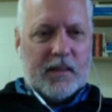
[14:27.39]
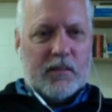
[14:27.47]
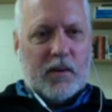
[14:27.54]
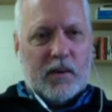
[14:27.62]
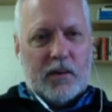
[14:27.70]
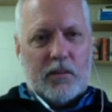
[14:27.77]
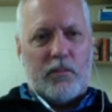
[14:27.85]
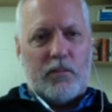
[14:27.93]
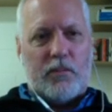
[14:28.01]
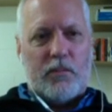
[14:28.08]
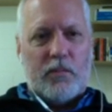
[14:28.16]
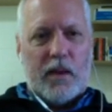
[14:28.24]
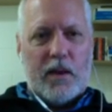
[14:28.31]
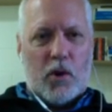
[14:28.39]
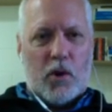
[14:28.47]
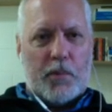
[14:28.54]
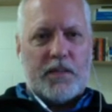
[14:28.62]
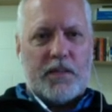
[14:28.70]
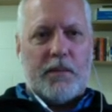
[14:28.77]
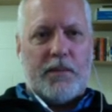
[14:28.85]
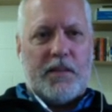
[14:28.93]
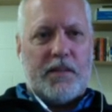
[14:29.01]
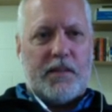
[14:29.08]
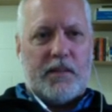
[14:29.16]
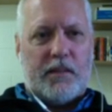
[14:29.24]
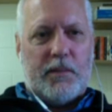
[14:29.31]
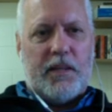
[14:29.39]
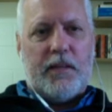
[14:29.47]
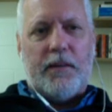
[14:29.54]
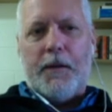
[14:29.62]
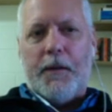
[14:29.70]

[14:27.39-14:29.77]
We're going to interpret some of this a little bit.